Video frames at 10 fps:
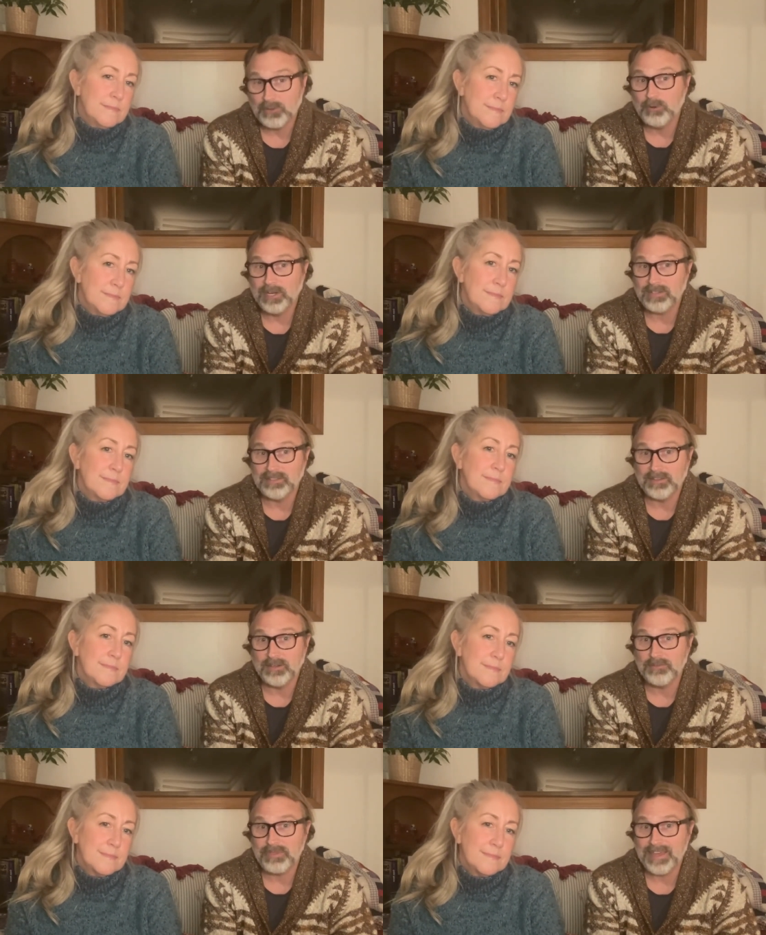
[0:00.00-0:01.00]
Speaker 1: quickly,
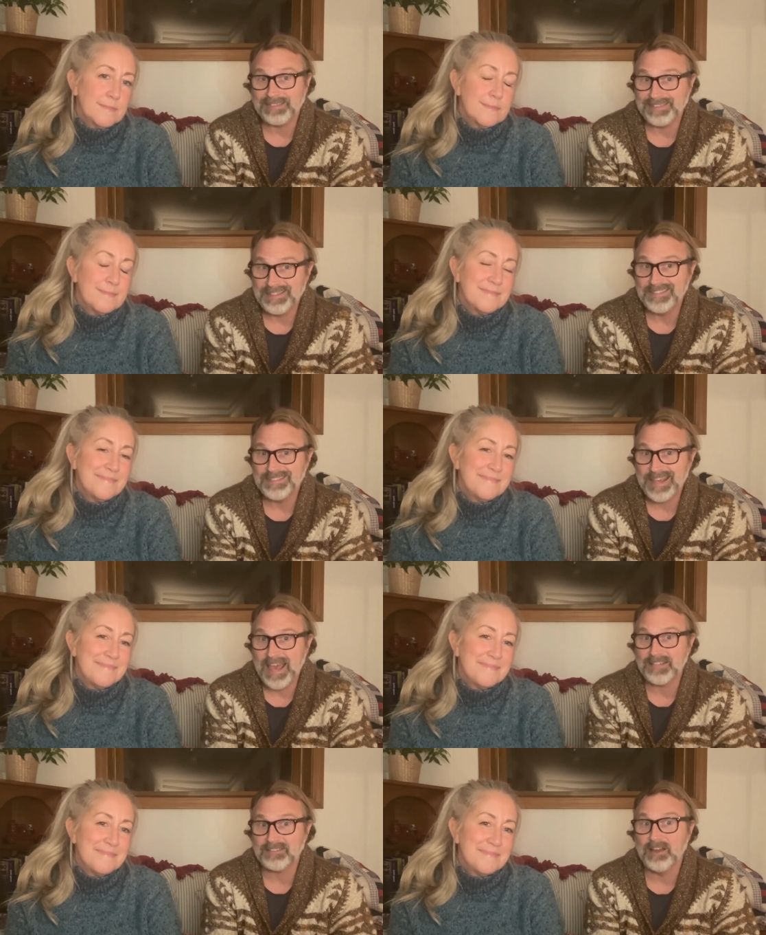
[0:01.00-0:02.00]
though, that these
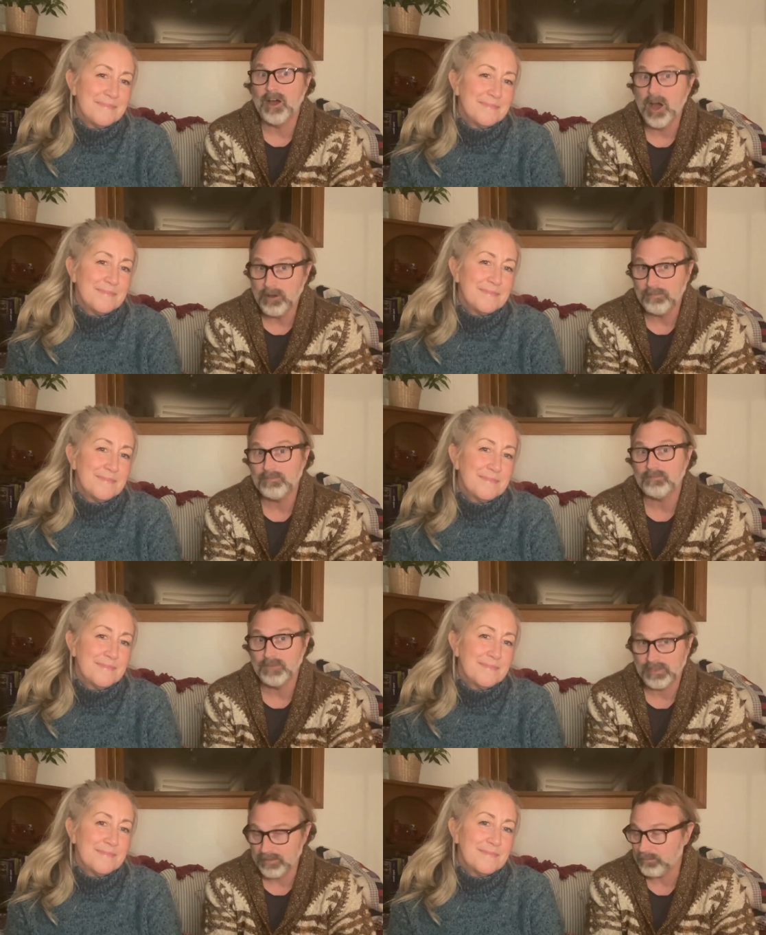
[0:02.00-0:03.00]
tasks come
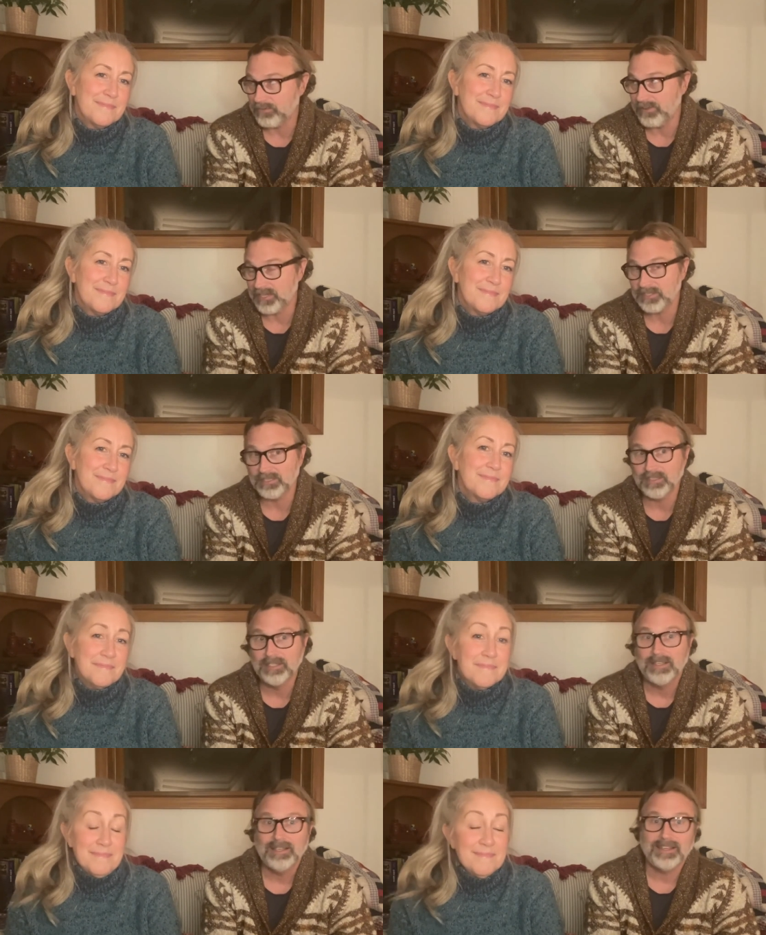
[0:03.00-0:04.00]
with imperfection,
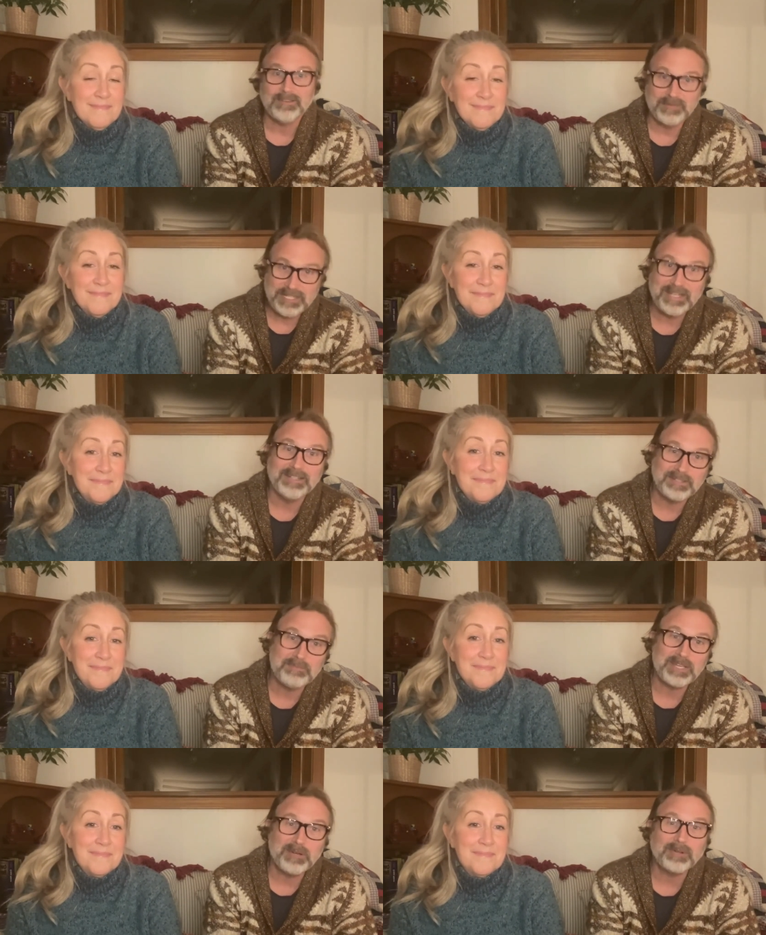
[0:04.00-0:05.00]
and we needed to
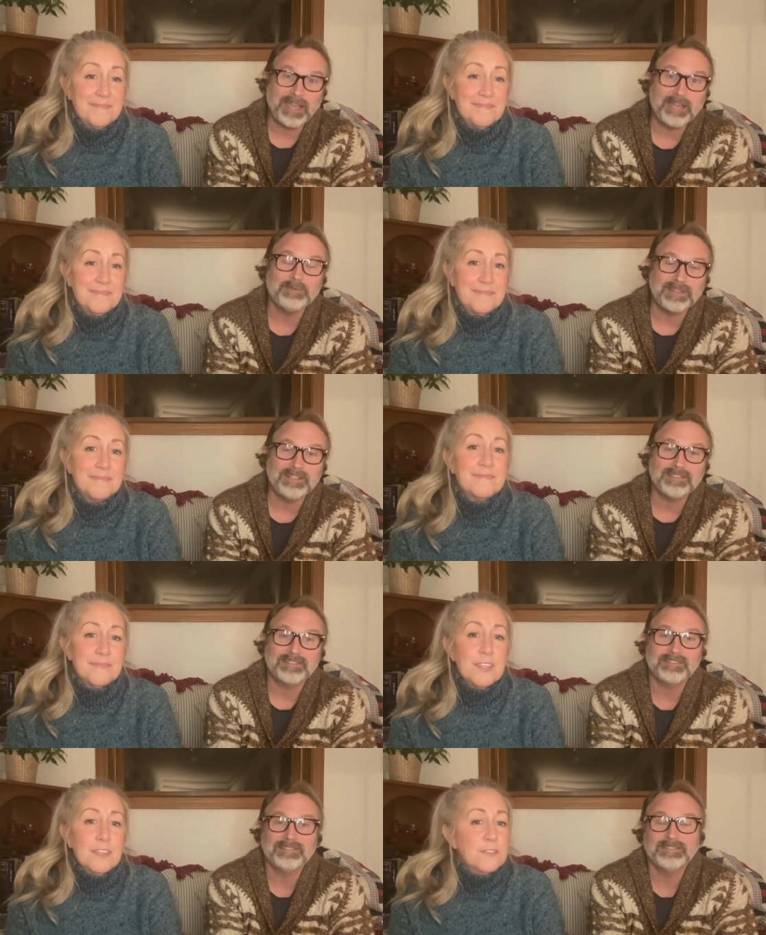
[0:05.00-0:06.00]
be okay with
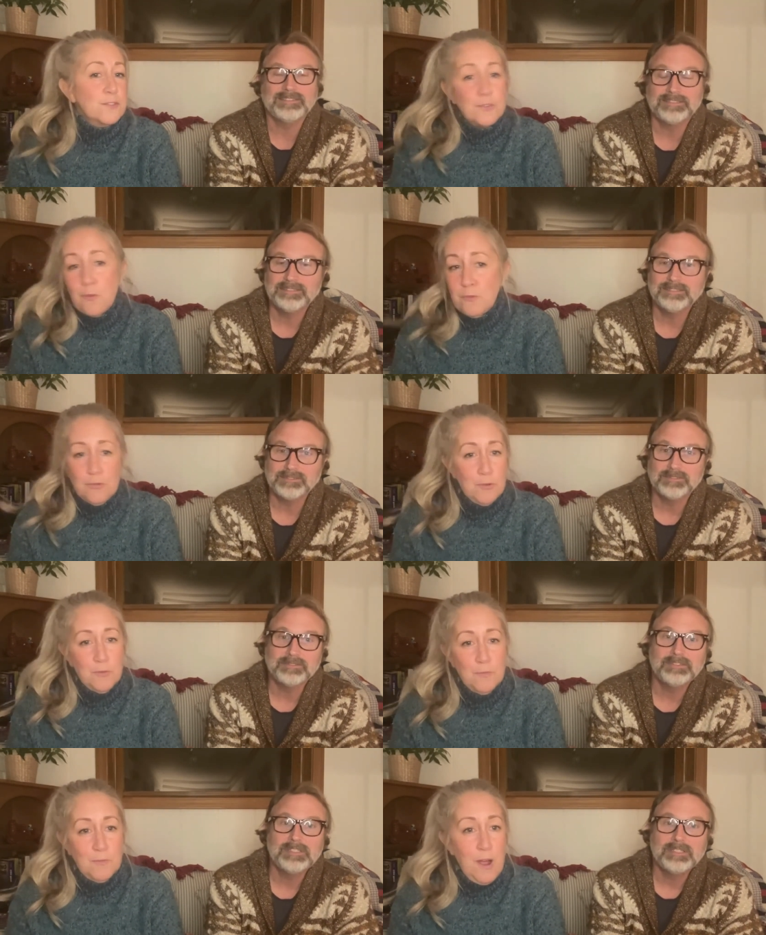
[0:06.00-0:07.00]
this.
Speaker 2: So true.
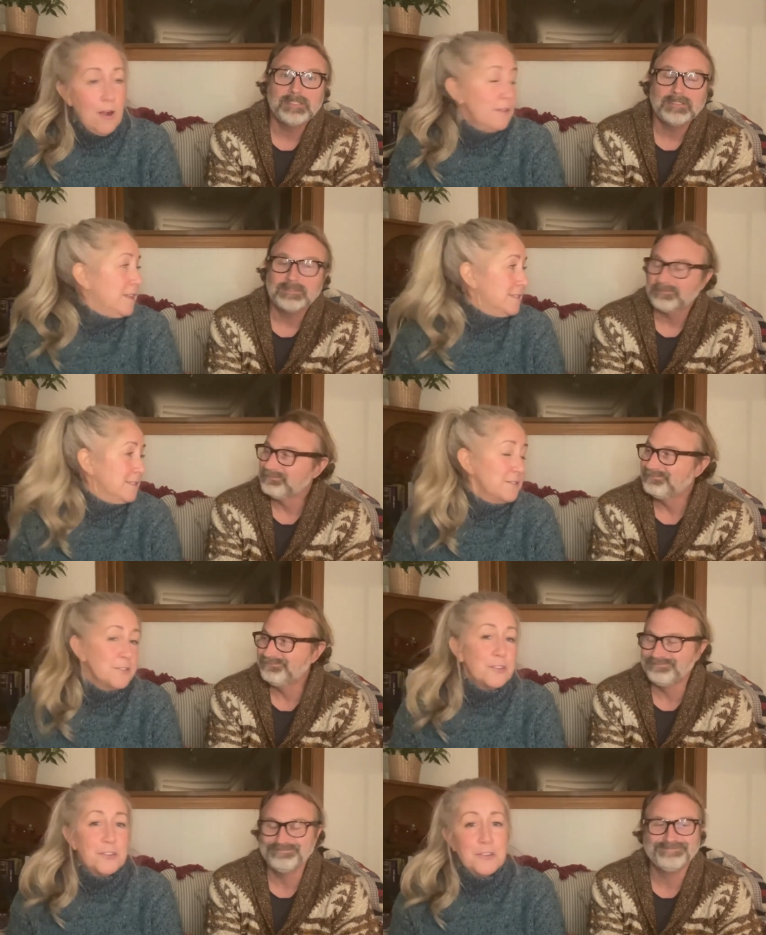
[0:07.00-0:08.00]
Hard lesson to
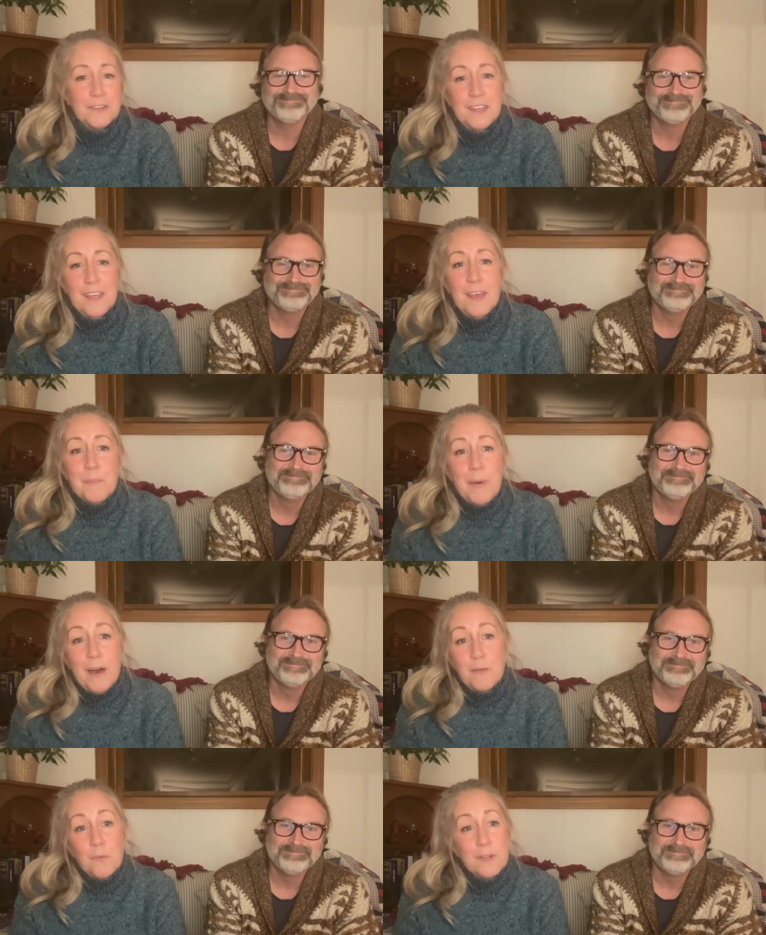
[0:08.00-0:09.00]
mm-hmm. learn.
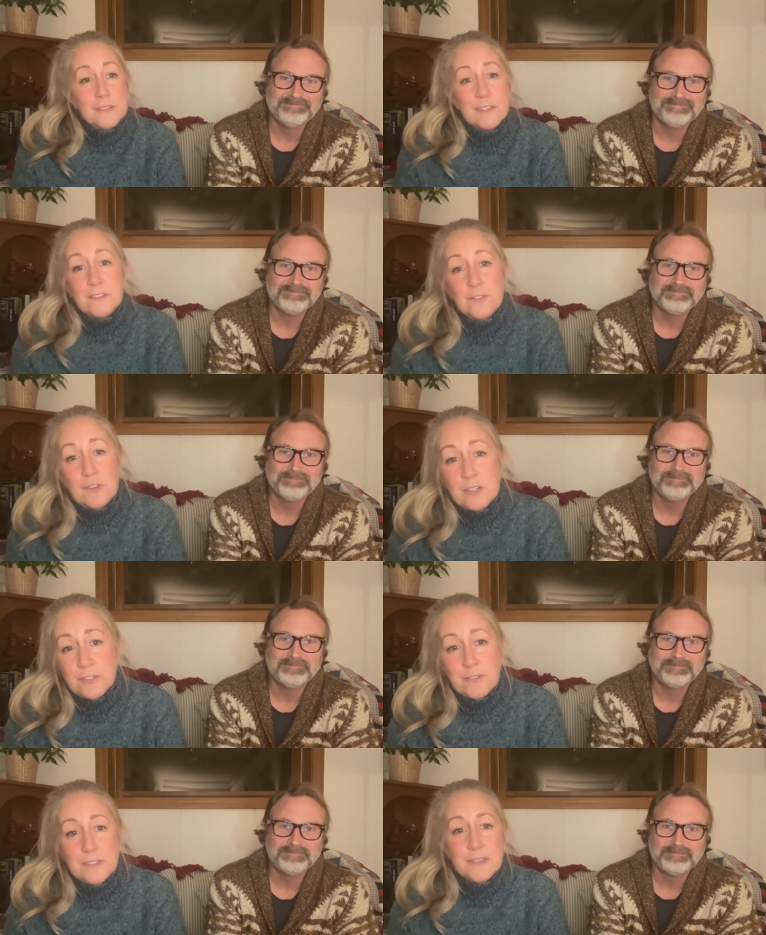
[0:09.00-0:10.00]
But once this
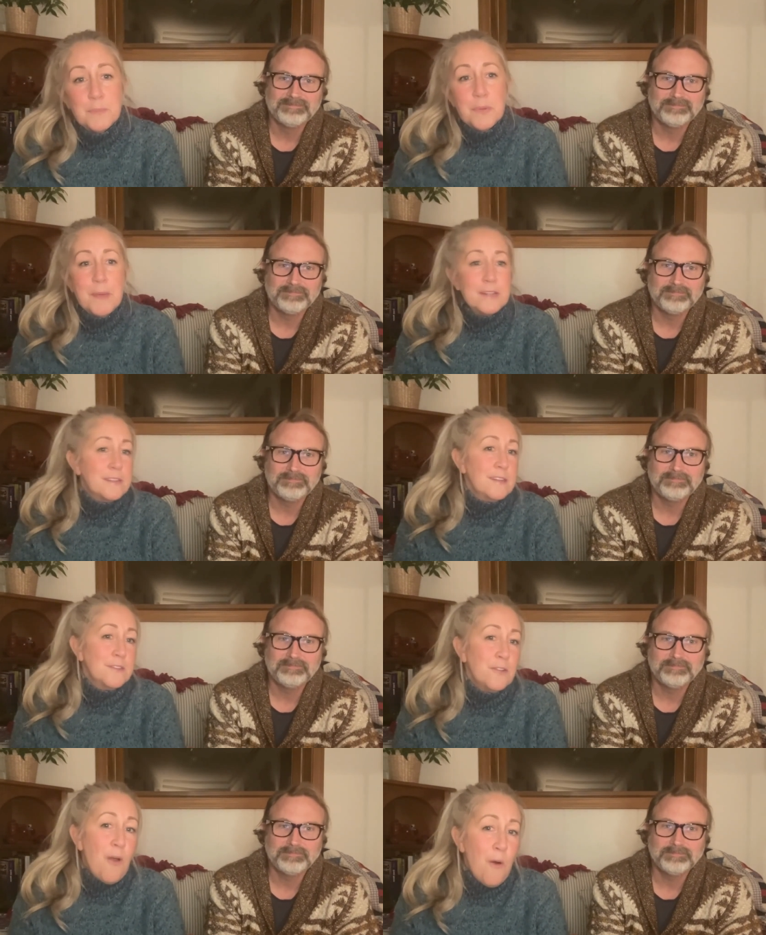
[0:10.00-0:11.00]
structure is implemented in
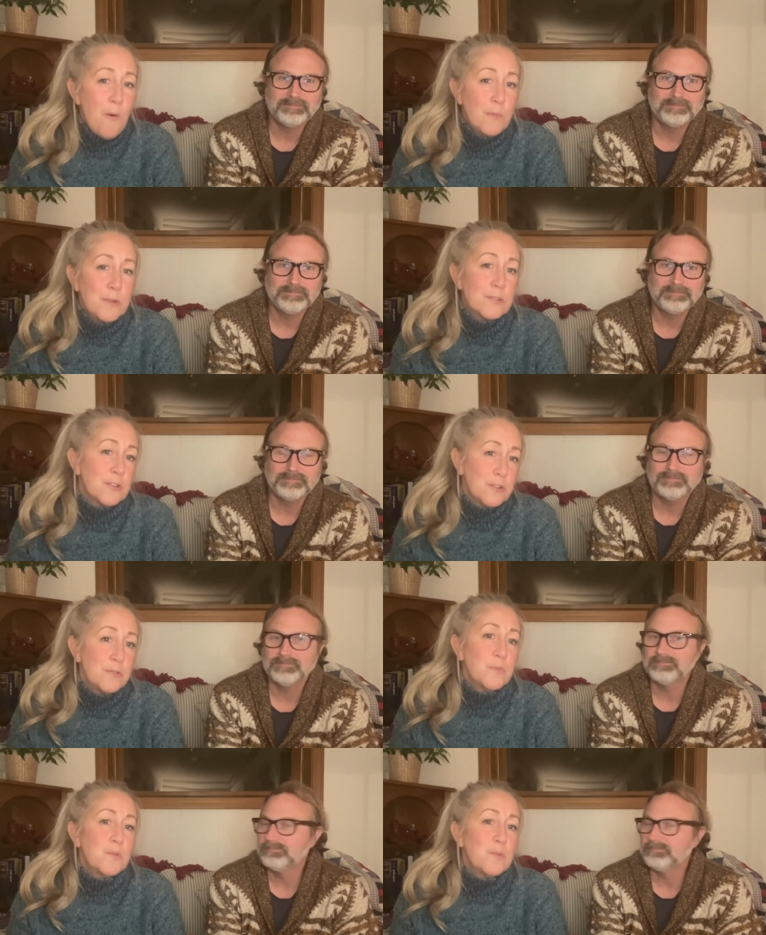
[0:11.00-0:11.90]
your home, your children